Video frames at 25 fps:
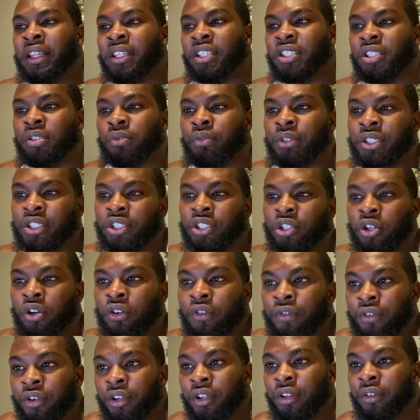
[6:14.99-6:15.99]
to switch
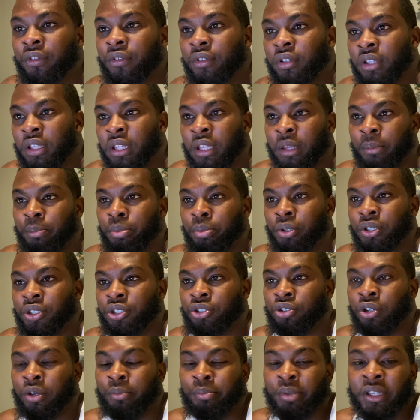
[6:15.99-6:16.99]
over and put
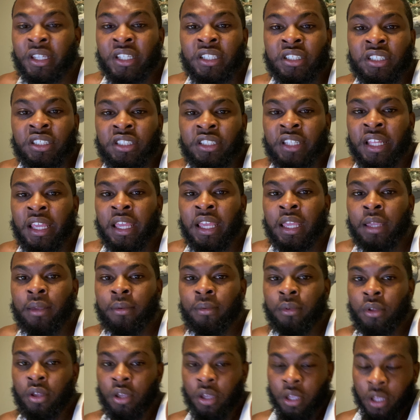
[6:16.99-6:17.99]
your business
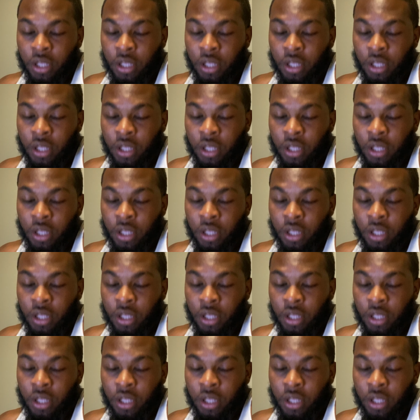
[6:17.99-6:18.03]
name